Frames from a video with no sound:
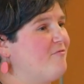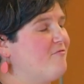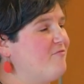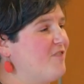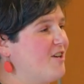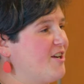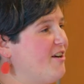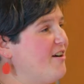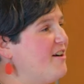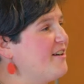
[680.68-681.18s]

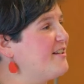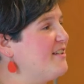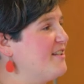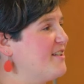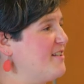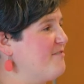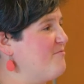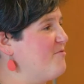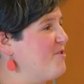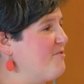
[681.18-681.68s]

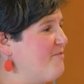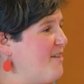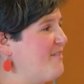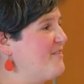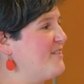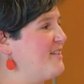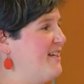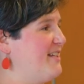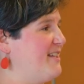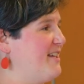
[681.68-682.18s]
regardless of what the
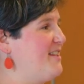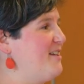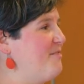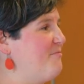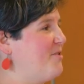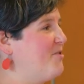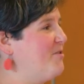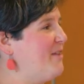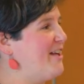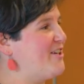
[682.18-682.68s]
Ref says. I
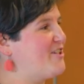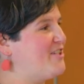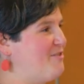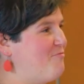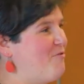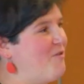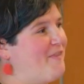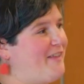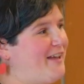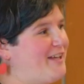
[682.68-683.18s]
think we all actually
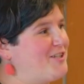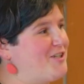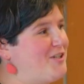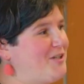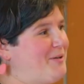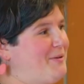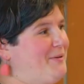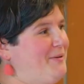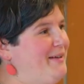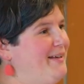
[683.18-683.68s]
want that
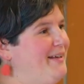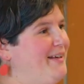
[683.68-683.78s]
too.